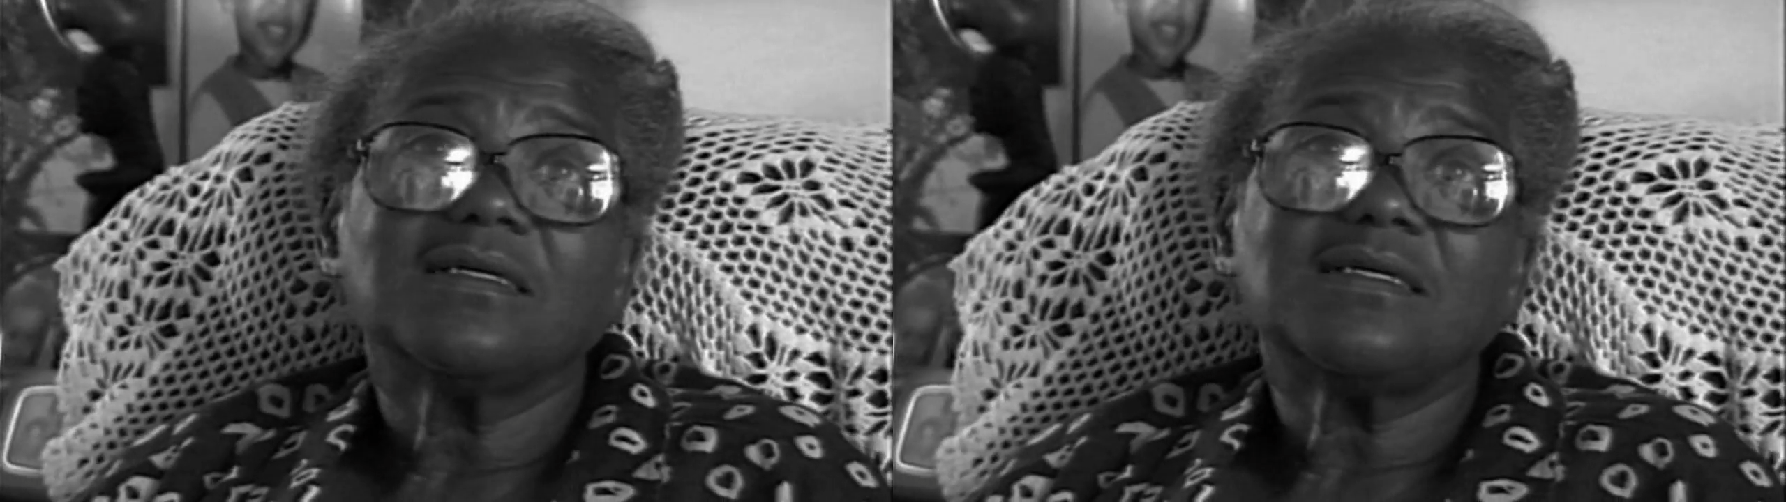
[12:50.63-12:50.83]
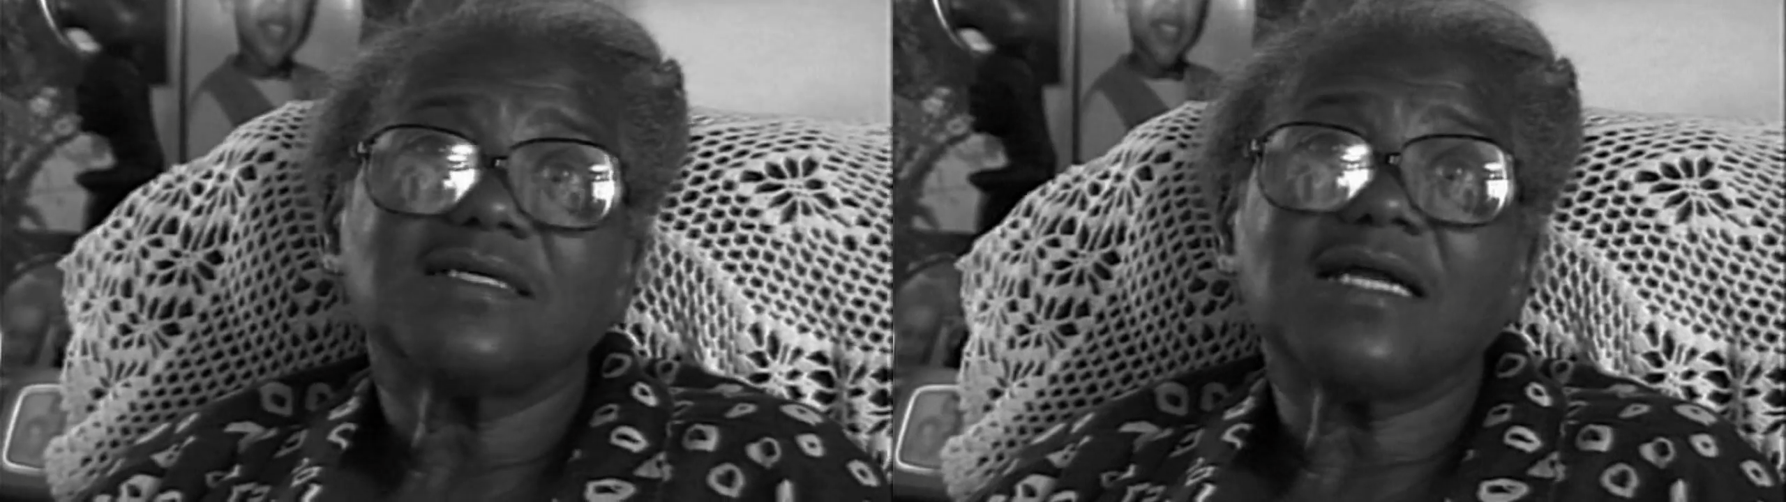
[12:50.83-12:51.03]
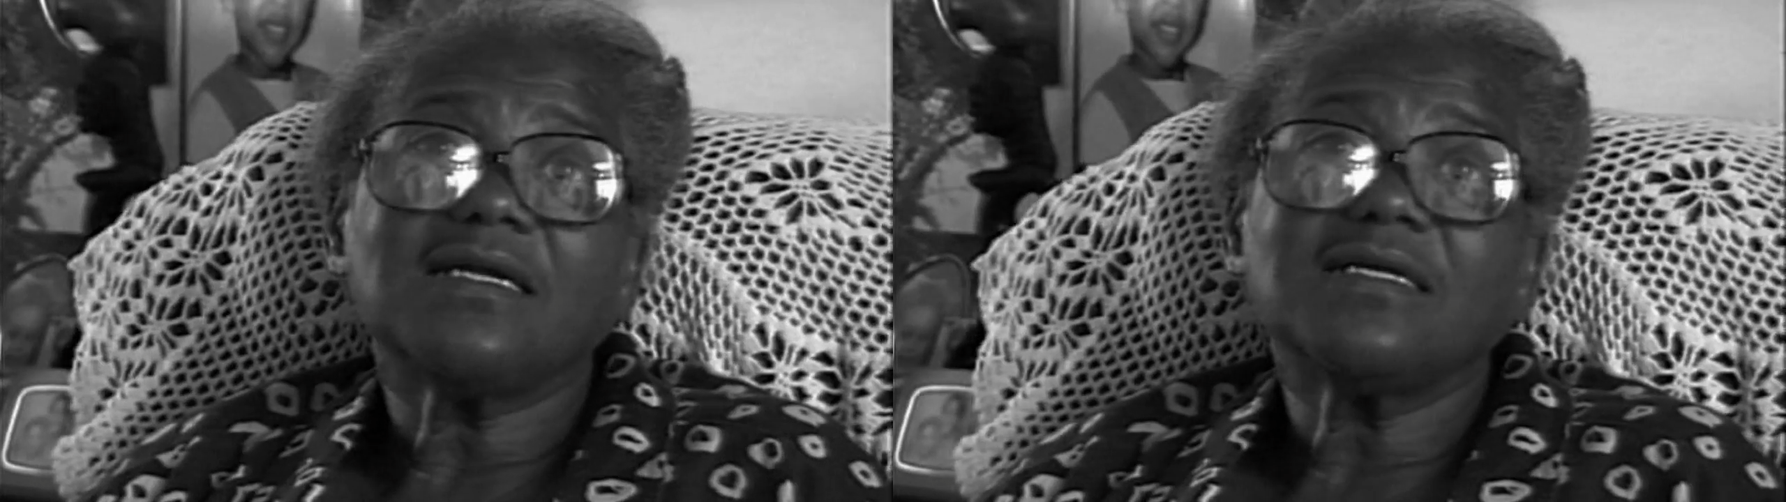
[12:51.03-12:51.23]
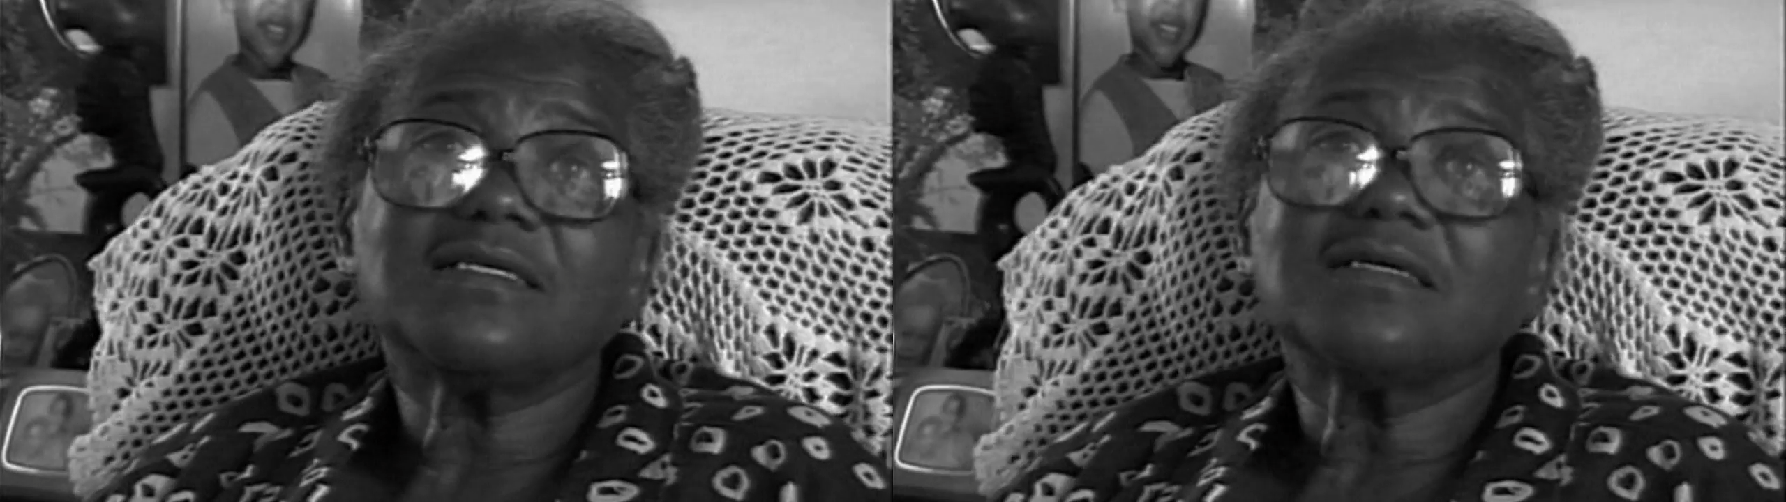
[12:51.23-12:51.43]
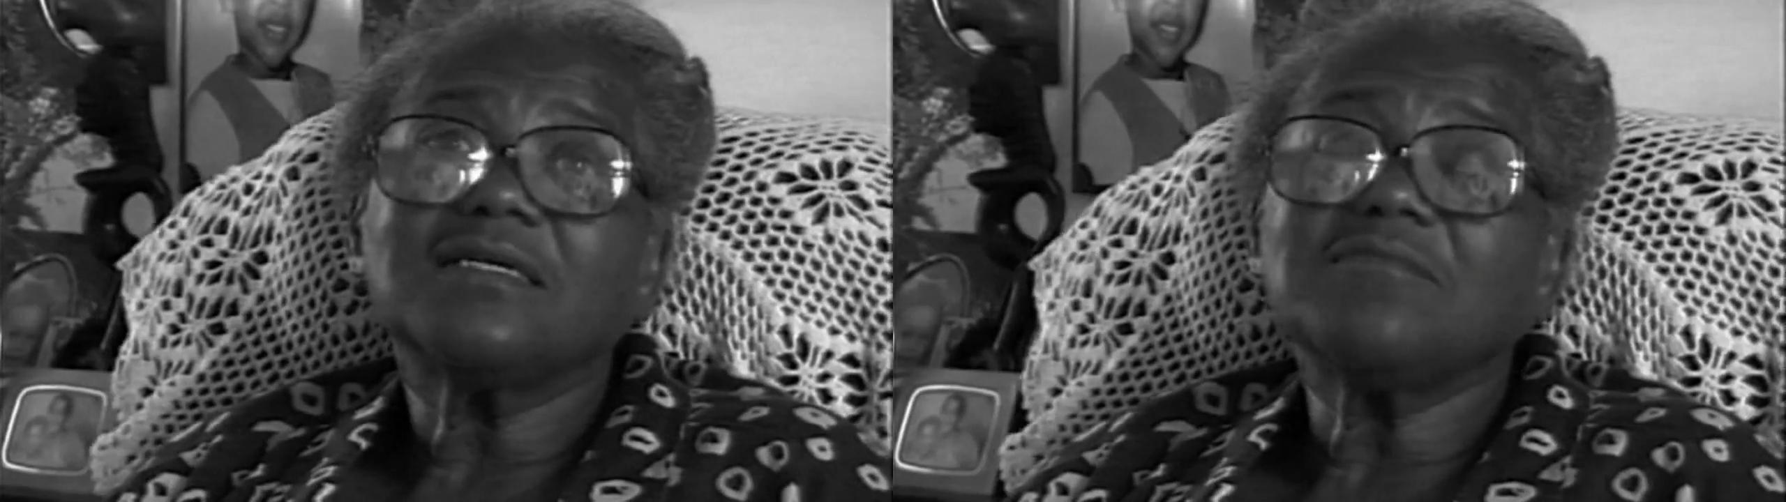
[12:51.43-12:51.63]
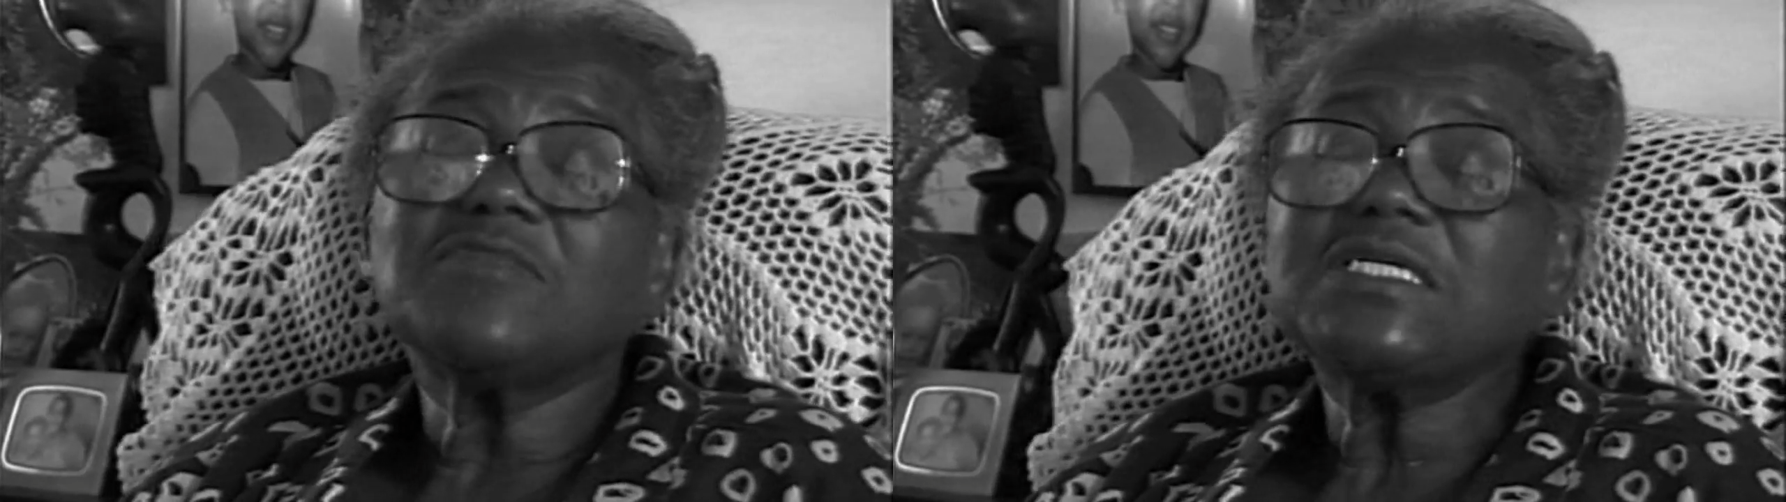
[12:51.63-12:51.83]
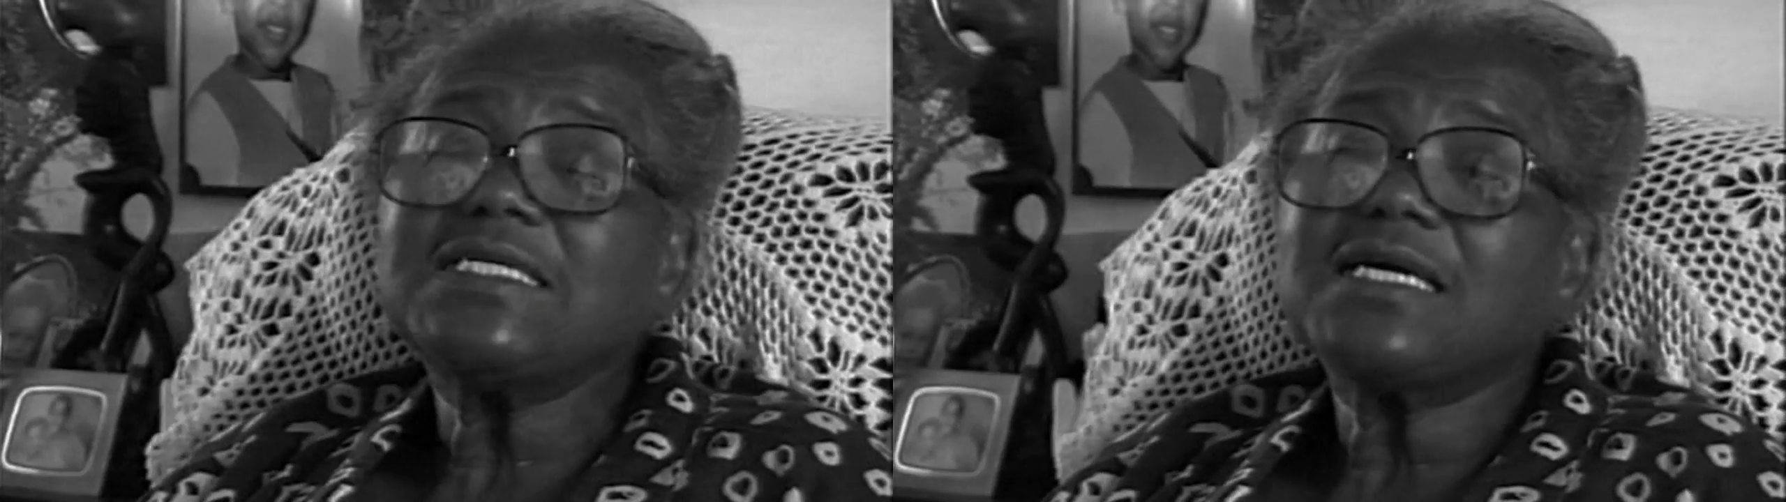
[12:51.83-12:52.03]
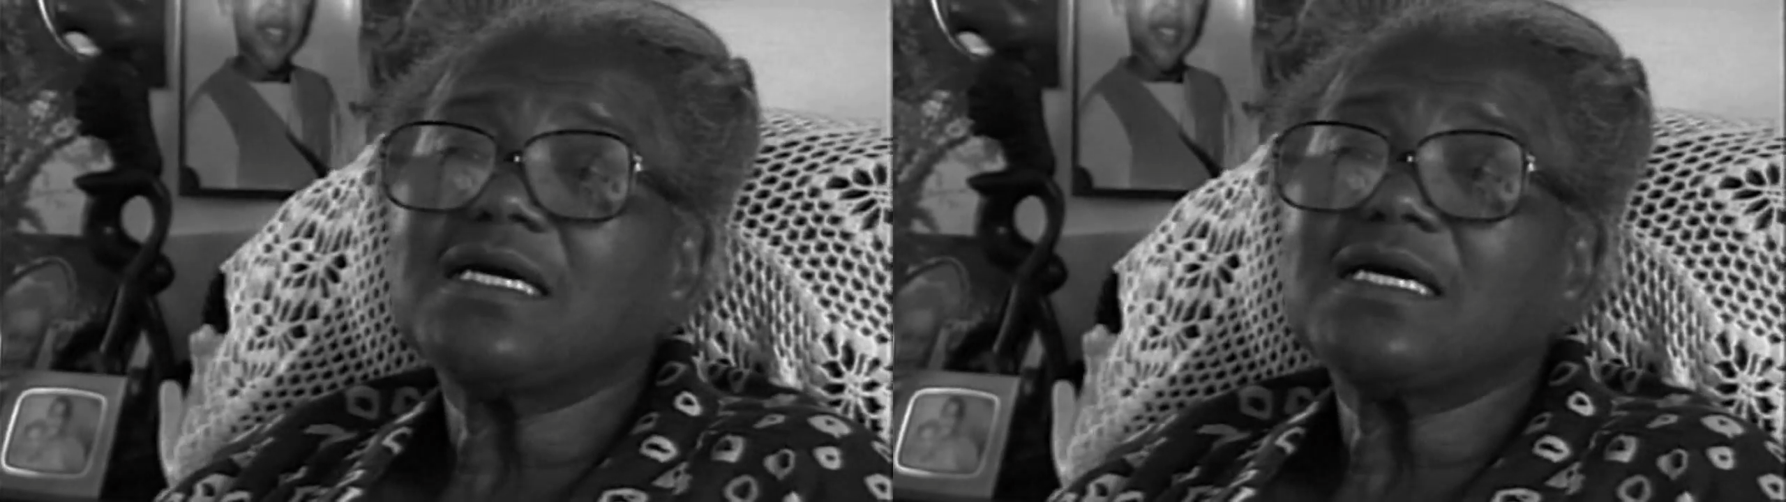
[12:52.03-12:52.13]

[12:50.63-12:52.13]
Saturday, Sunday, Monday,